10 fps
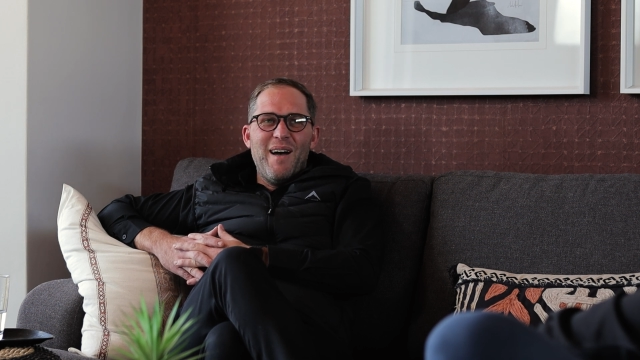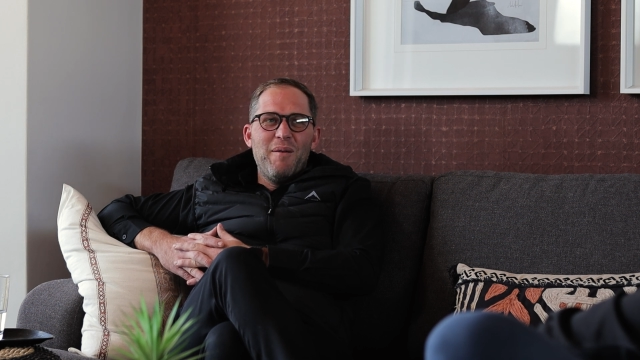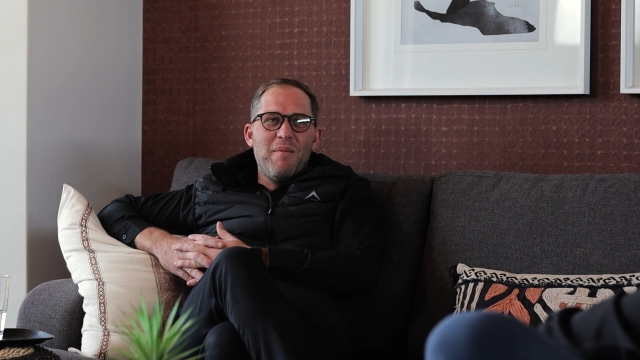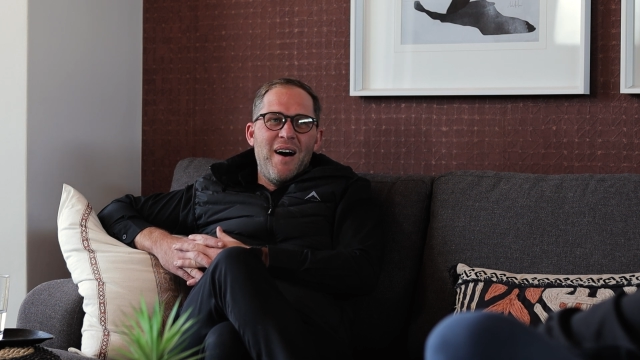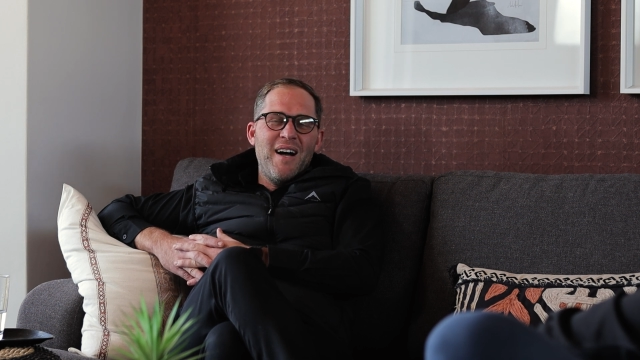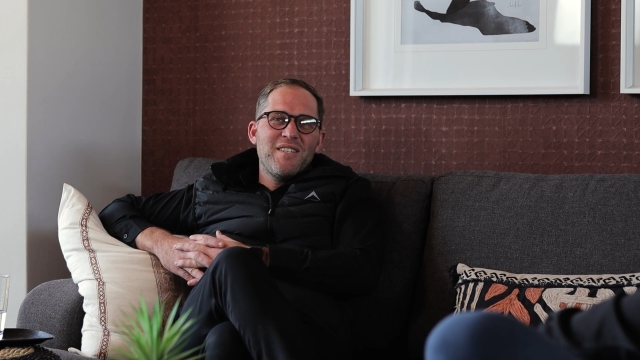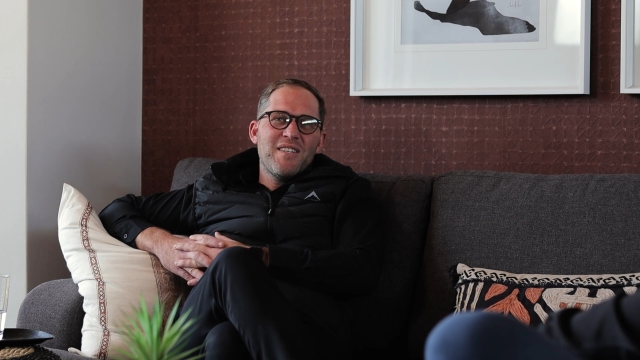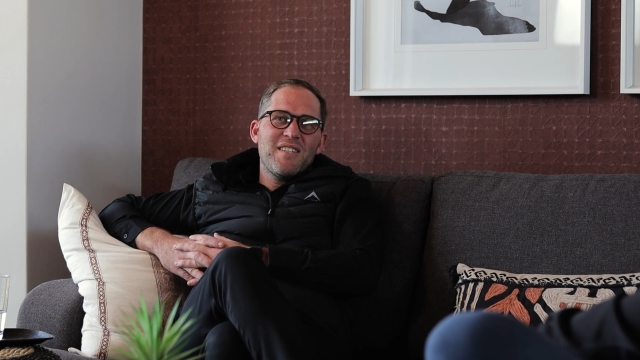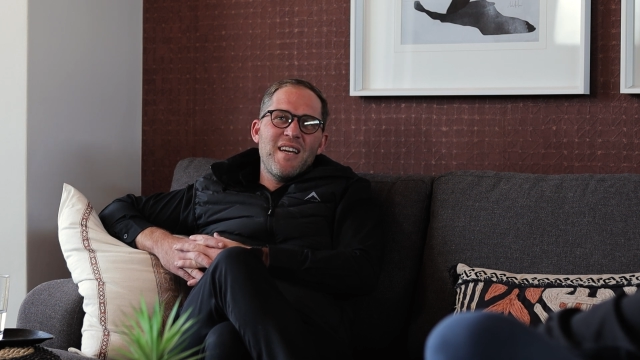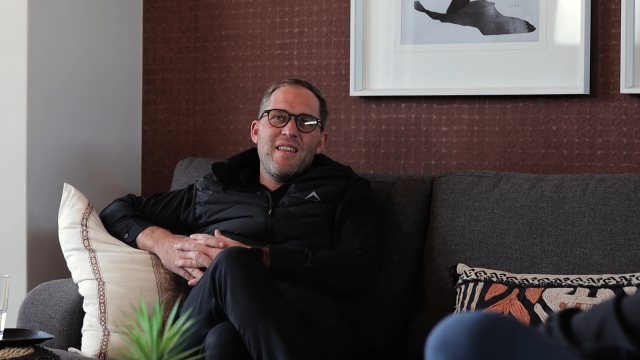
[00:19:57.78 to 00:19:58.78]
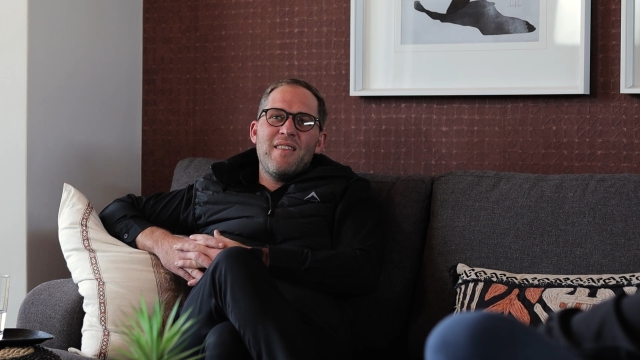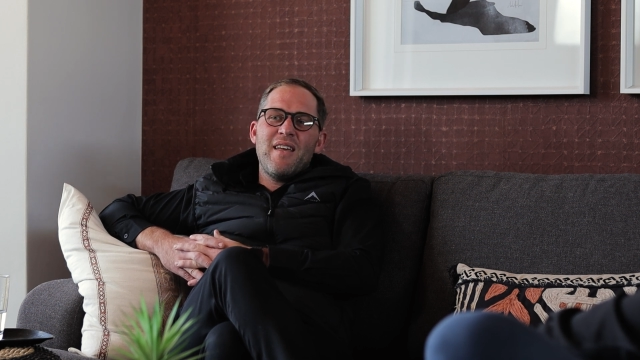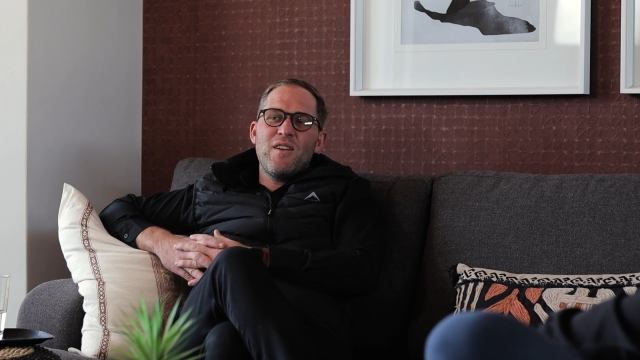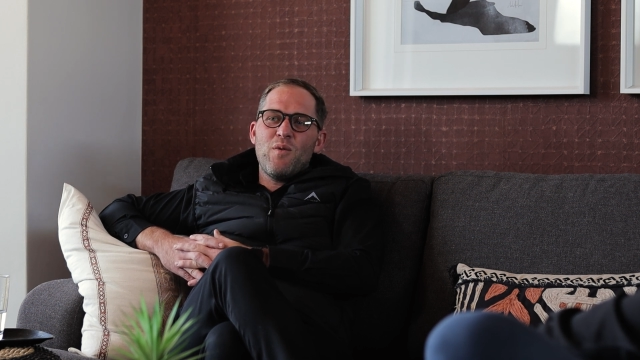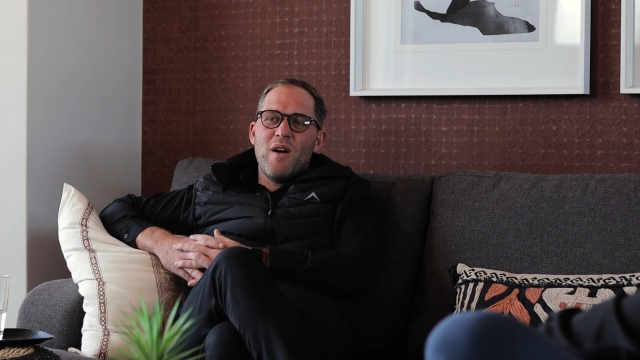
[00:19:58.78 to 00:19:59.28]
I just say
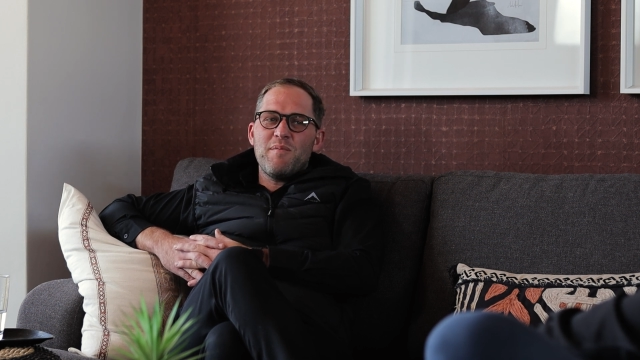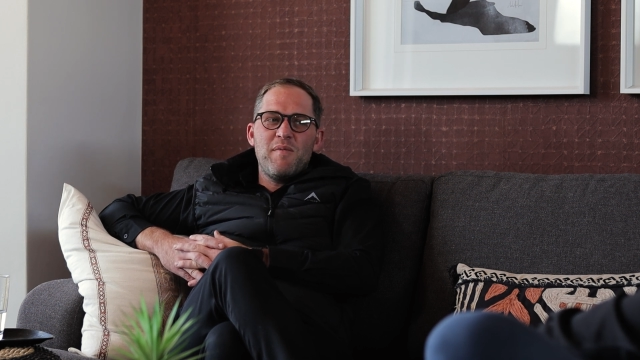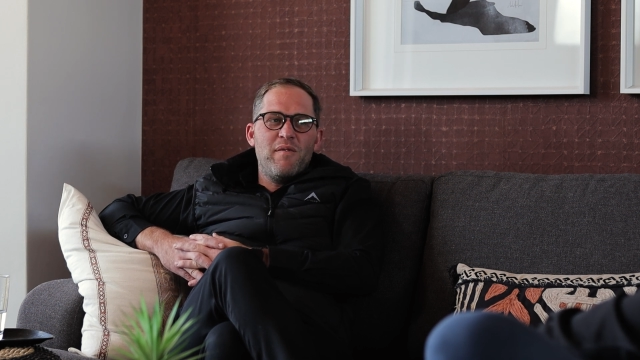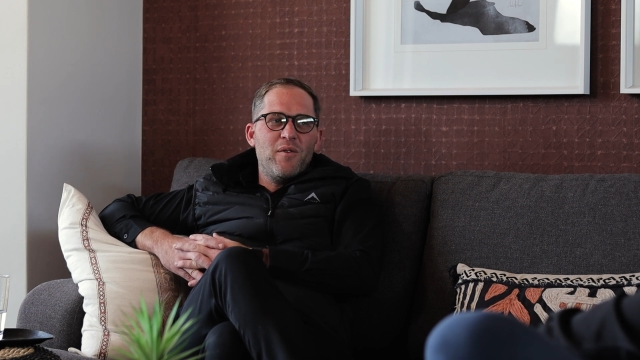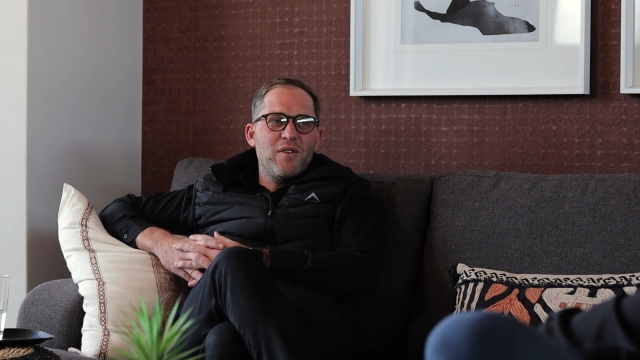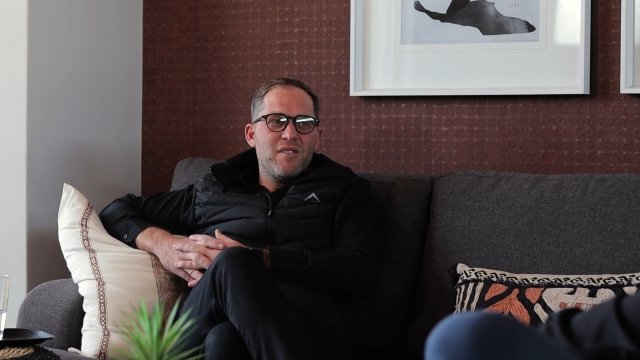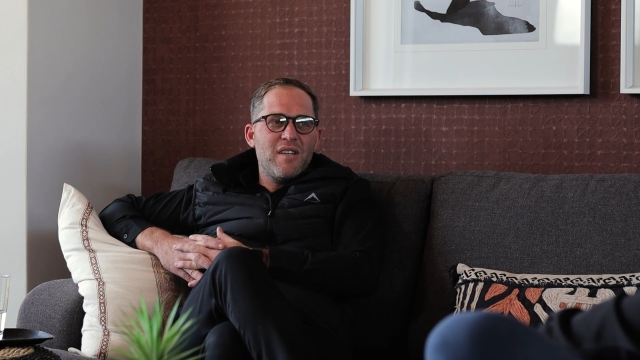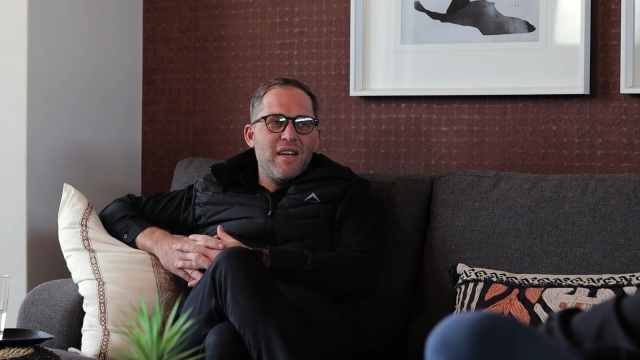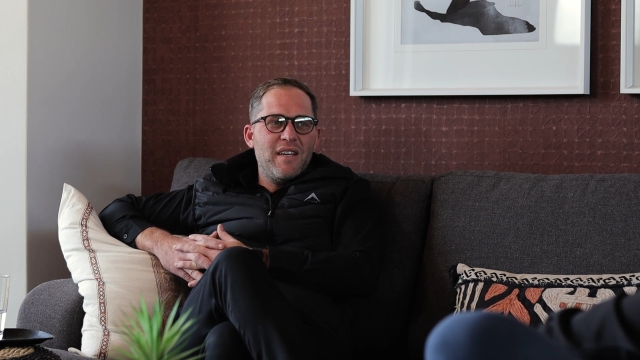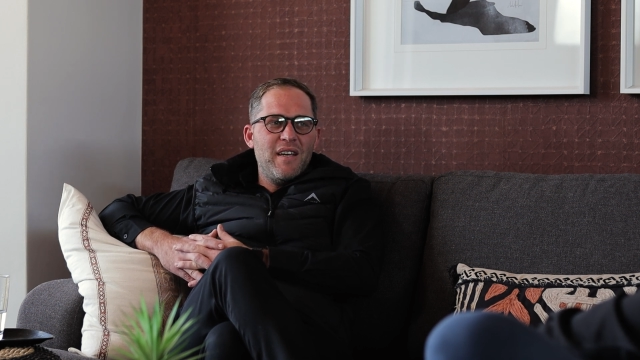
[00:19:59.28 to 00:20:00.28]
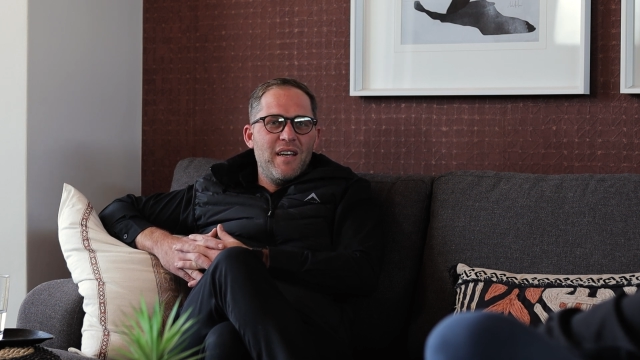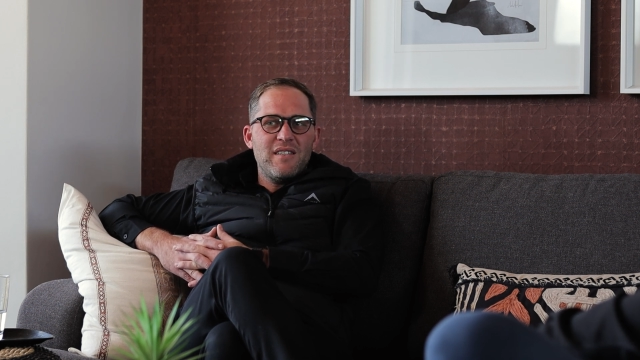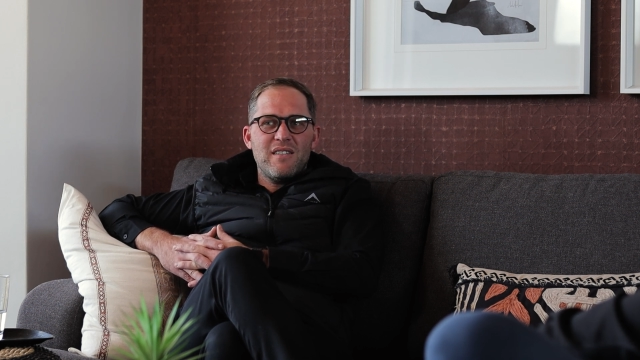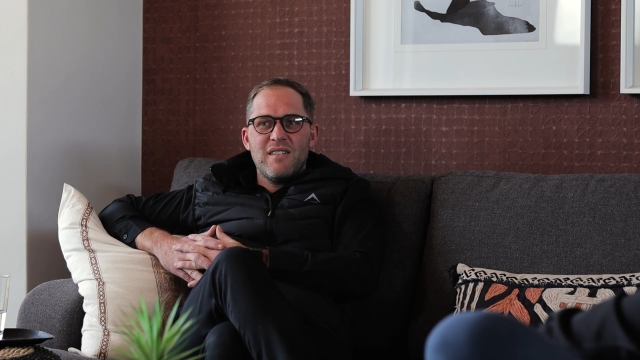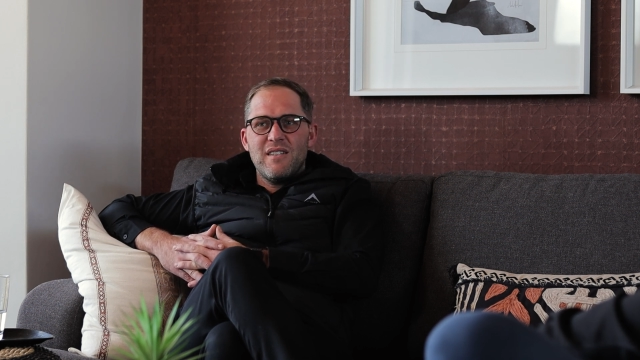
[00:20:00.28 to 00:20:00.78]
think twice before you say
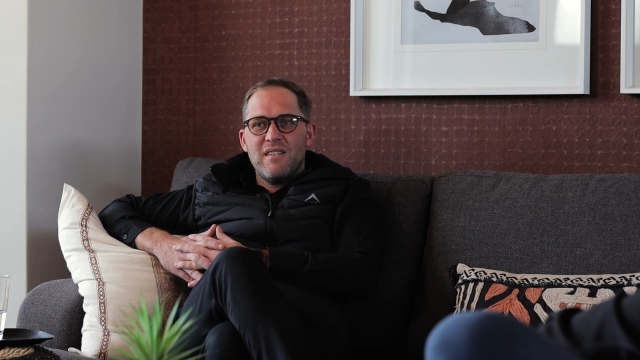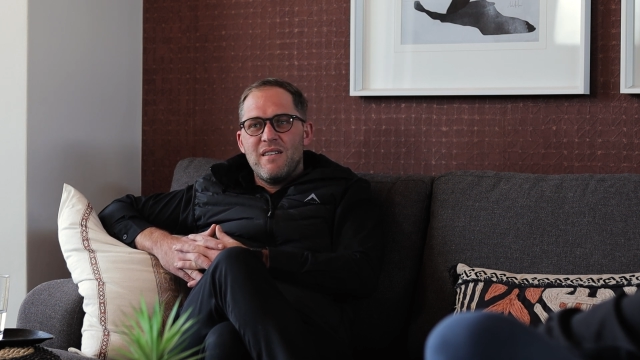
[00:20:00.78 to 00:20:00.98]
yes.